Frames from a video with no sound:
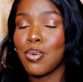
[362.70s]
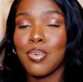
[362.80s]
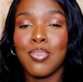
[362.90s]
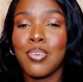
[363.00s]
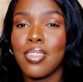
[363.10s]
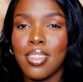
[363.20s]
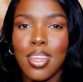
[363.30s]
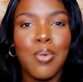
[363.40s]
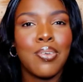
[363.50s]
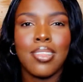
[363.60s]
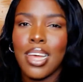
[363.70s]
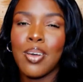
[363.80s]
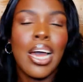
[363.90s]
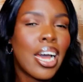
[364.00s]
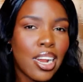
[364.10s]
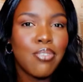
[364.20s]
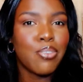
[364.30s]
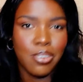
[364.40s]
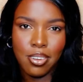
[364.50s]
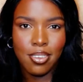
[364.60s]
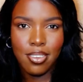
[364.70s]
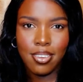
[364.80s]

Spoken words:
to concerts, that was, I had fun.